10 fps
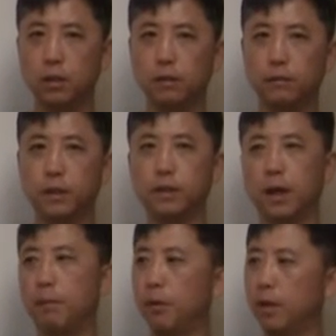For
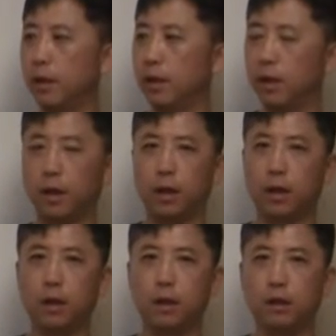example,
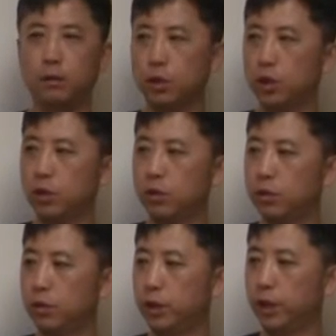
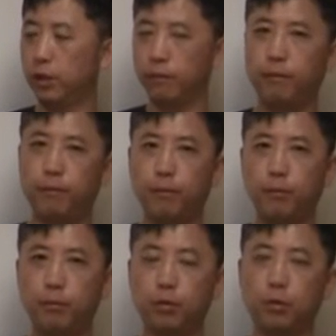the
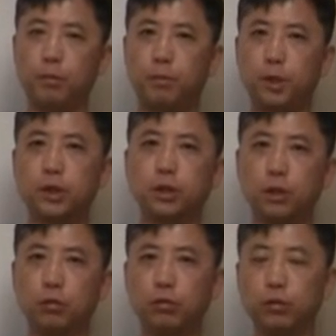
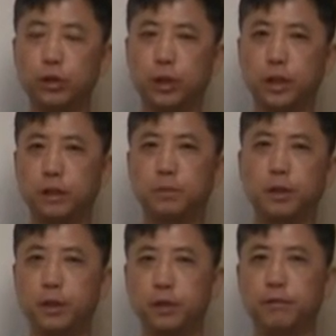person who is
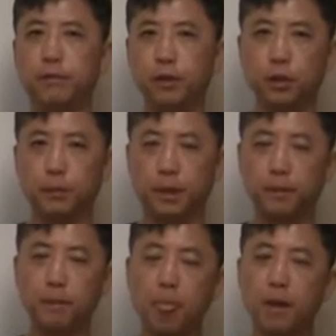experienced the fisherman,
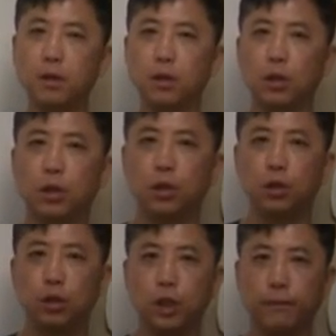
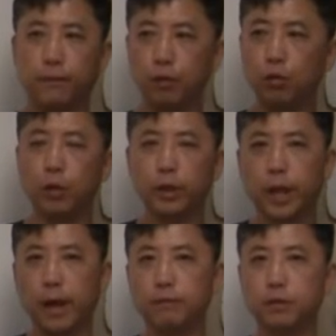if you wanted to
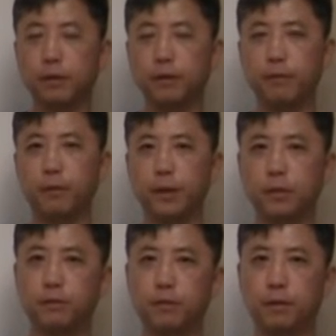have some
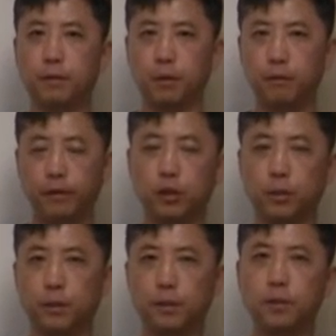information from the
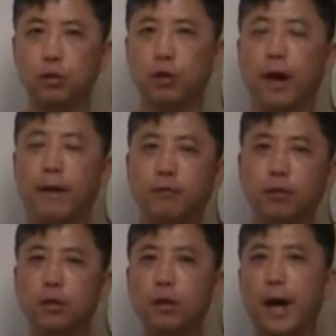fisherman, you have
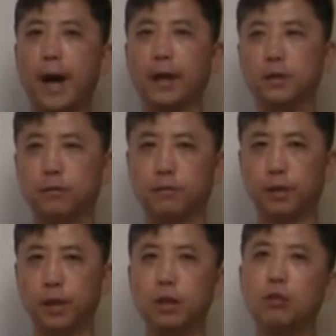to ask for
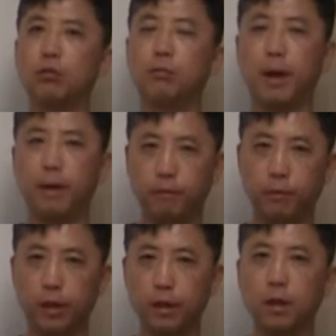it, to pay
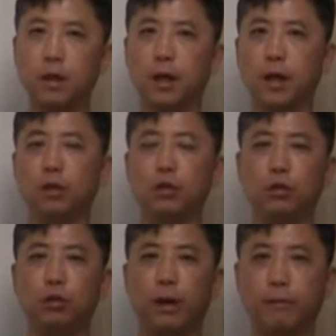for it, and
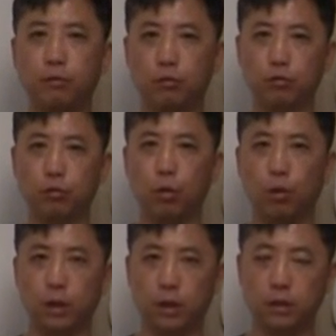you have to do all
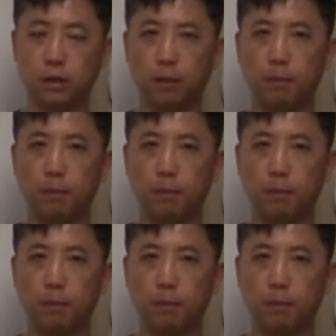this stuff.